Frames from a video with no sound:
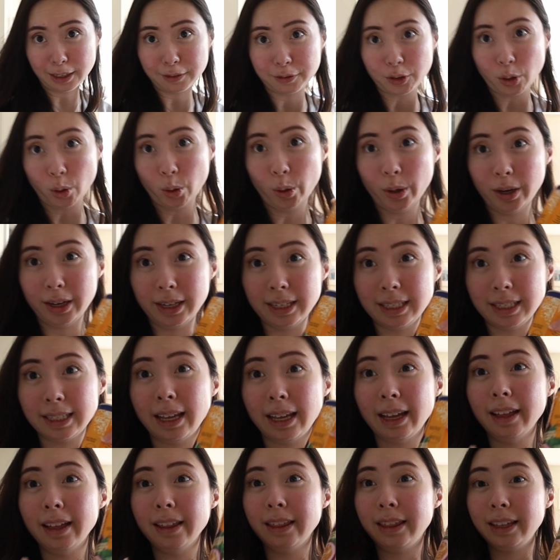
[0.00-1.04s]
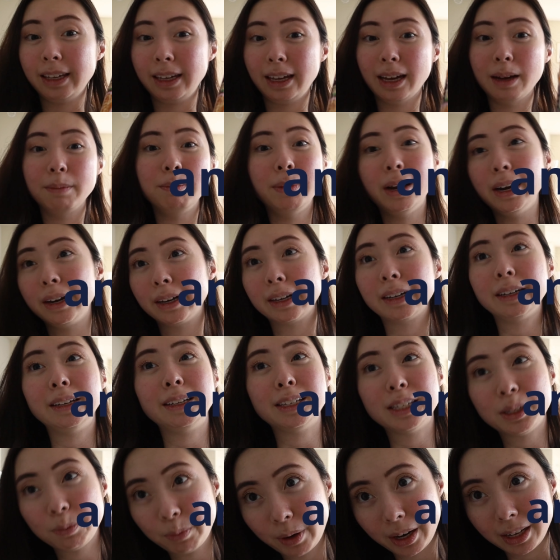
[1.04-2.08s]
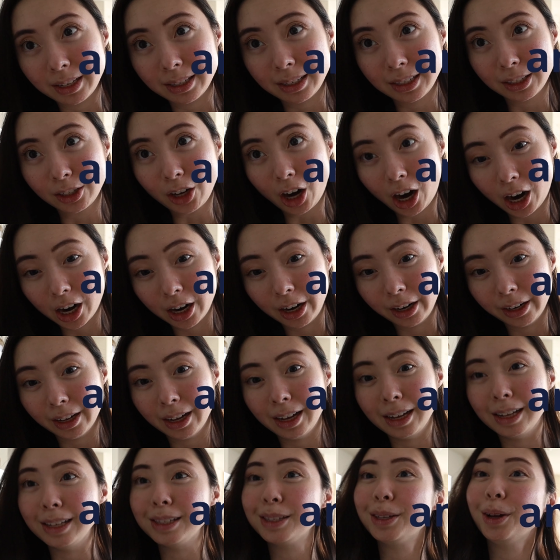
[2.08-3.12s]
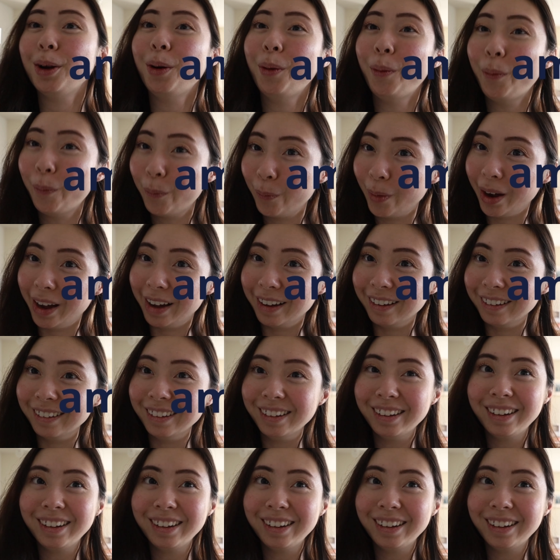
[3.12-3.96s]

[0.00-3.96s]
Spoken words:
of course, the American Express card as well.